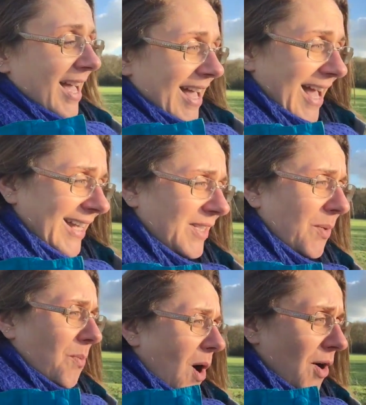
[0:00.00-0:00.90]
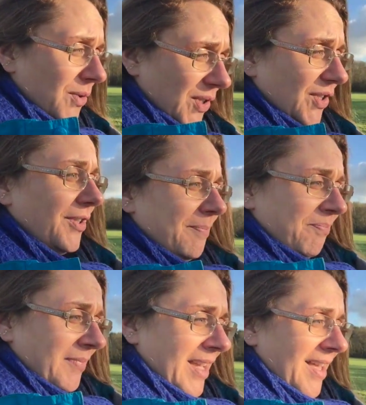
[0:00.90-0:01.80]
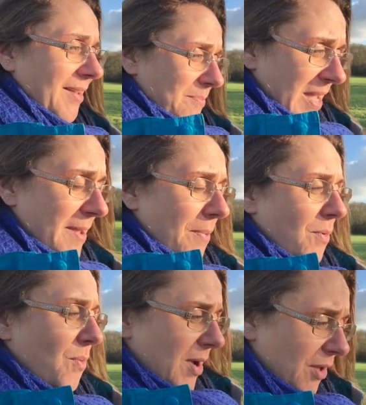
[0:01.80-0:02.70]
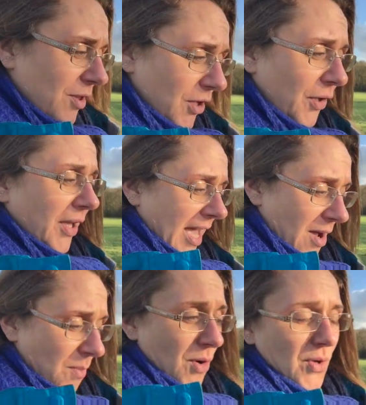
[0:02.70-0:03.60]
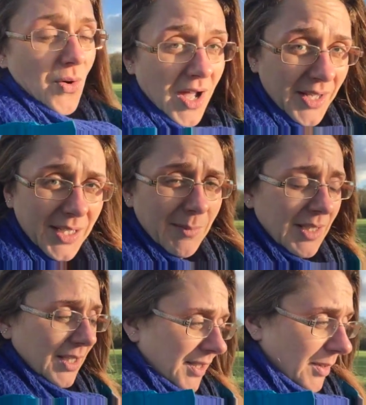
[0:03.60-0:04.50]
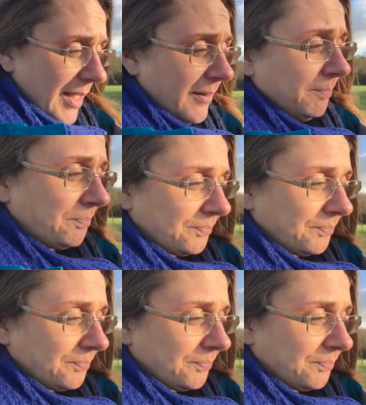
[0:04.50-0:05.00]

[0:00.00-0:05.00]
And whilst people will look at what your customers are doing,